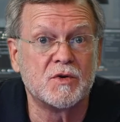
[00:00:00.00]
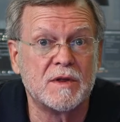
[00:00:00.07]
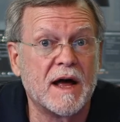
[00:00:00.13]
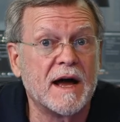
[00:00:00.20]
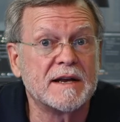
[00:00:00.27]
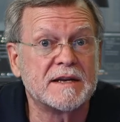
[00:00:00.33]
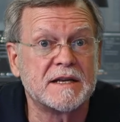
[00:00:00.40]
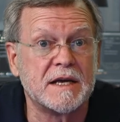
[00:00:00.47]

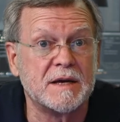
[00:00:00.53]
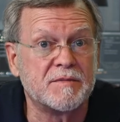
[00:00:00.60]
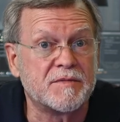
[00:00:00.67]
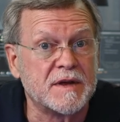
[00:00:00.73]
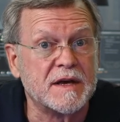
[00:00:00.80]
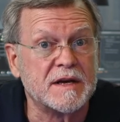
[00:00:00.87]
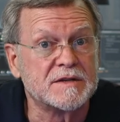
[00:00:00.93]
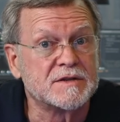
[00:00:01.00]
like to keep
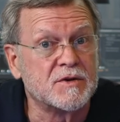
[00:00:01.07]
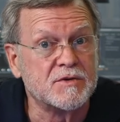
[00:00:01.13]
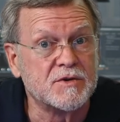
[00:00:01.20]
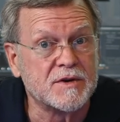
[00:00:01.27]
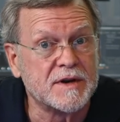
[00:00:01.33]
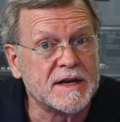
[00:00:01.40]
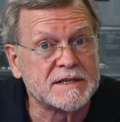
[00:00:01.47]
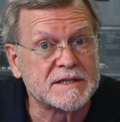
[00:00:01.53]
things on
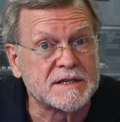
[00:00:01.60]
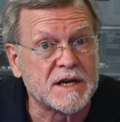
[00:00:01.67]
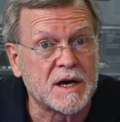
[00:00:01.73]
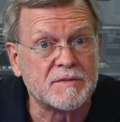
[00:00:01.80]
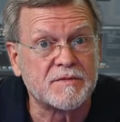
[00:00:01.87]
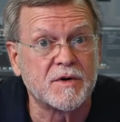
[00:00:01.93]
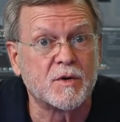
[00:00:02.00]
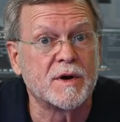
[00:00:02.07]
your
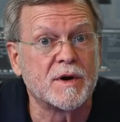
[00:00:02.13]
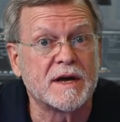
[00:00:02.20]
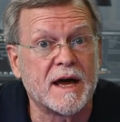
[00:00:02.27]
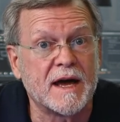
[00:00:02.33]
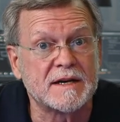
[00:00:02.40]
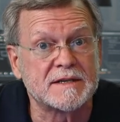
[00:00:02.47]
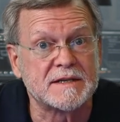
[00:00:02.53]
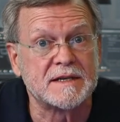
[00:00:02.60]
desktop for quick
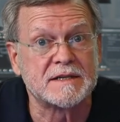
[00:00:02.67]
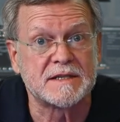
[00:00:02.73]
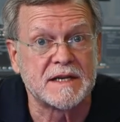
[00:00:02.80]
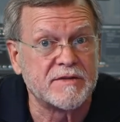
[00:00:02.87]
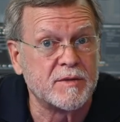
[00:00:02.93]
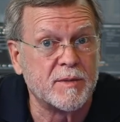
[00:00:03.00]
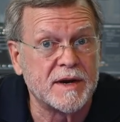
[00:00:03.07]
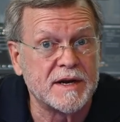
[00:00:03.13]
access.
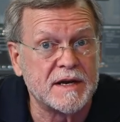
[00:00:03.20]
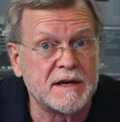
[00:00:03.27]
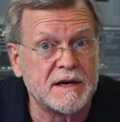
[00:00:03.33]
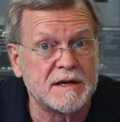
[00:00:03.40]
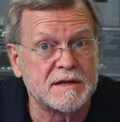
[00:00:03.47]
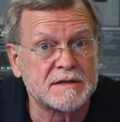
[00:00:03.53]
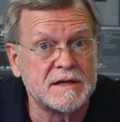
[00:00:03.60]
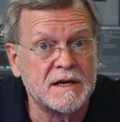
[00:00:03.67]
Everybody
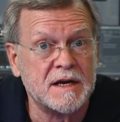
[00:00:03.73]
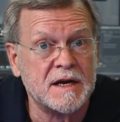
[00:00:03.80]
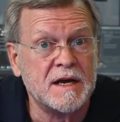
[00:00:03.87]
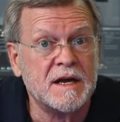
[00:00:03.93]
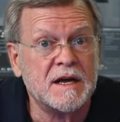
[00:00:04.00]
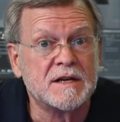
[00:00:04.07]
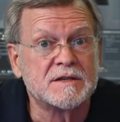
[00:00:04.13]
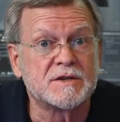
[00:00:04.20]
does.
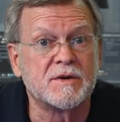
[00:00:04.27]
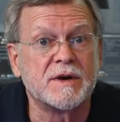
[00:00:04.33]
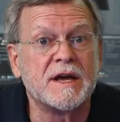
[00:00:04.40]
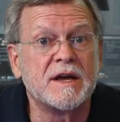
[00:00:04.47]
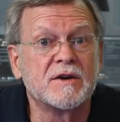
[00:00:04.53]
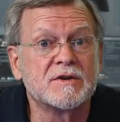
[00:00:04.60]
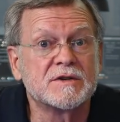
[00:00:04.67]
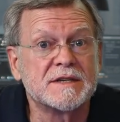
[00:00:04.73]
So
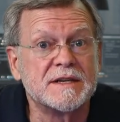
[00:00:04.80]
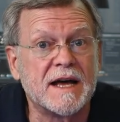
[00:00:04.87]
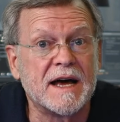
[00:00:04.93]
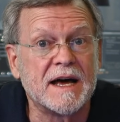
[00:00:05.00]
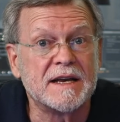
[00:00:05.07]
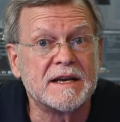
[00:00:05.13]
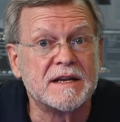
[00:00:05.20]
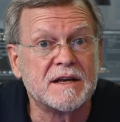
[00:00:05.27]
here's an
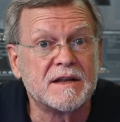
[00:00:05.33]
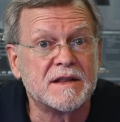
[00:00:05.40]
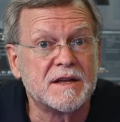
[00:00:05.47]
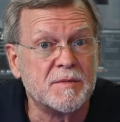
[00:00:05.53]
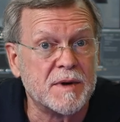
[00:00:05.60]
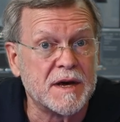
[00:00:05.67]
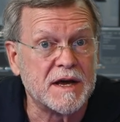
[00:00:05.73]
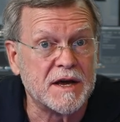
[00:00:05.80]
idea that
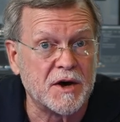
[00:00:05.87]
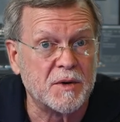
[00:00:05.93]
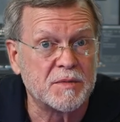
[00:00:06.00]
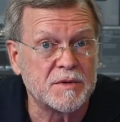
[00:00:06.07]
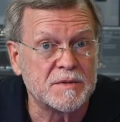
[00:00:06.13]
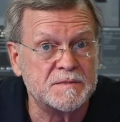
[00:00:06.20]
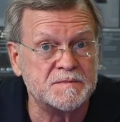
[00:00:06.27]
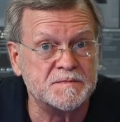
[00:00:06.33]
may help.
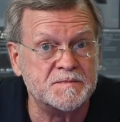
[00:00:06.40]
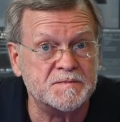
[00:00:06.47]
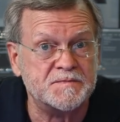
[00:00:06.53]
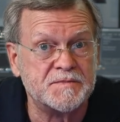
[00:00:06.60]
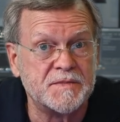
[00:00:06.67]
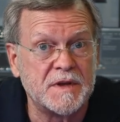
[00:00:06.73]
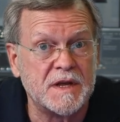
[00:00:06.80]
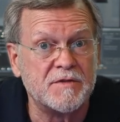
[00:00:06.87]

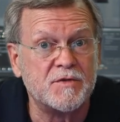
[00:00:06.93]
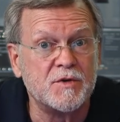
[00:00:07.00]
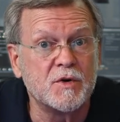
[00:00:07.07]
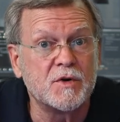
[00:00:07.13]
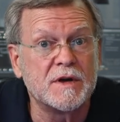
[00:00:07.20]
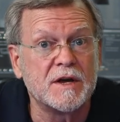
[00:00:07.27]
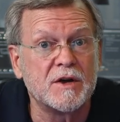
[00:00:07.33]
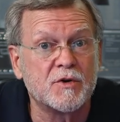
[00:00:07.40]
If you
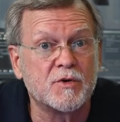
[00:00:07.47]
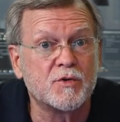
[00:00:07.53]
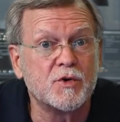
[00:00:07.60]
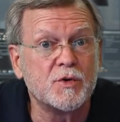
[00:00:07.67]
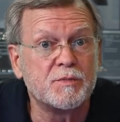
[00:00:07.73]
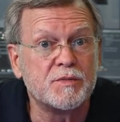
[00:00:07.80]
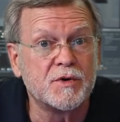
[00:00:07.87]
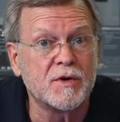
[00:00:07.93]
can
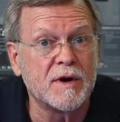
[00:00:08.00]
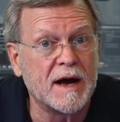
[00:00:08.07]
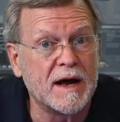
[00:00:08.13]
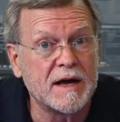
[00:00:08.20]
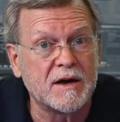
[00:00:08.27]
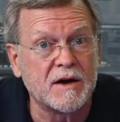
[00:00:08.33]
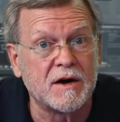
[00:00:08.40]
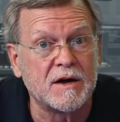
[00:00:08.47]
group your
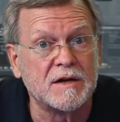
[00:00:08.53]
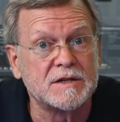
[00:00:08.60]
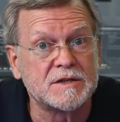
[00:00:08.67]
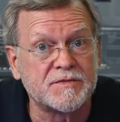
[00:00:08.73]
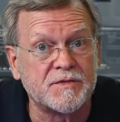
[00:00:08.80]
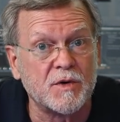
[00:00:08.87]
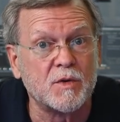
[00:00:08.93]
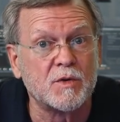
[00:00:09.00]
icons,
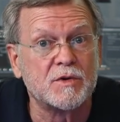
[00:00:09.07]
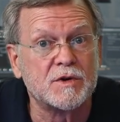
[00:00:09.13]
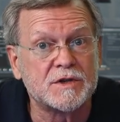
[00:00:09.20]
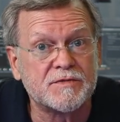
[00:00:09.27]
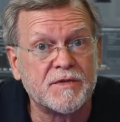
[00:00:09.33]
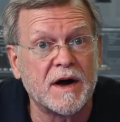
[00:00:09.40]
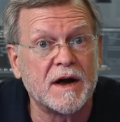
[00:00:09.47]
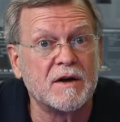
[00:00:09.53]
folders,
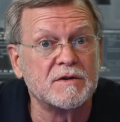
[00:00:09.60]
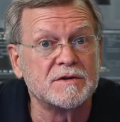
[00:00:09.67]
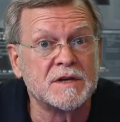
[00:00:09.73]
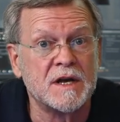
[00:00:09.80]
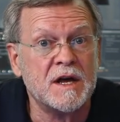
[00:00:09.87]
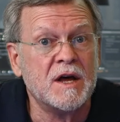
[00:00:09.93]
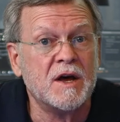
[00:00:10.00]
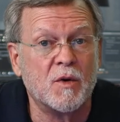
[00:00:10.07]
files,
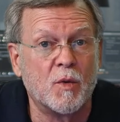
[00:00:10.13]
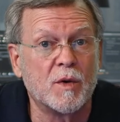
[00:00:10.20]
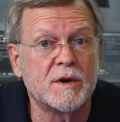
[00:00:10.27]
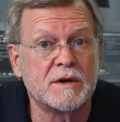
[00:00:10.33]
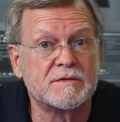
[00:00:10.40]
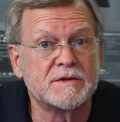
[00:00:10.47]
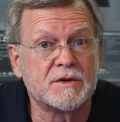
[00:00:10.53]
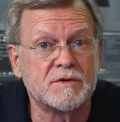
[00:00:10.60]

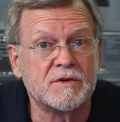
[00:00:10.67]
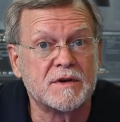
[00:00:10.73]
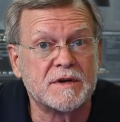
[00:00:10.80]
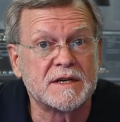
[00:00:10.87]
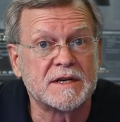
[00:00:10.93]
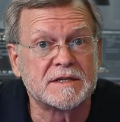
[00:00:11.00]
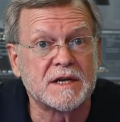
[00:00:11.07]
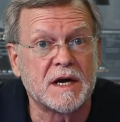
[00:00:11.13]
whatever's on your
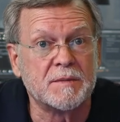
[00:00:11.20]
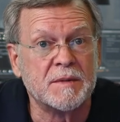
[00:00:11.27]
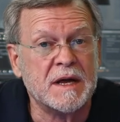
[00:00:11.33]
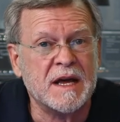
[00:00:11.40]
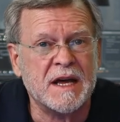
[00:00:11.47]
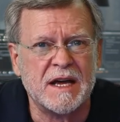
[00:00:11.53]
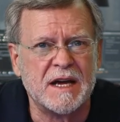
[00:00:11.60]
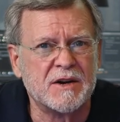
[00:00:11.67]
desktop
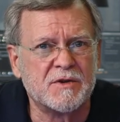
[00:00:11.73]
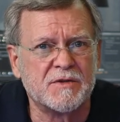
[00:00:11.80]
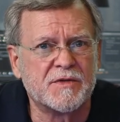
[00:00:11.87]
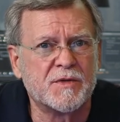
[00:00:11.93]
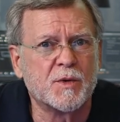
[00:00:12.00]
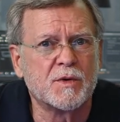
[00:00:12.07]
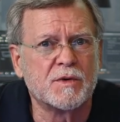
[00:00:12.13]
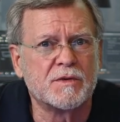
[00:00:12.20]
into 4 or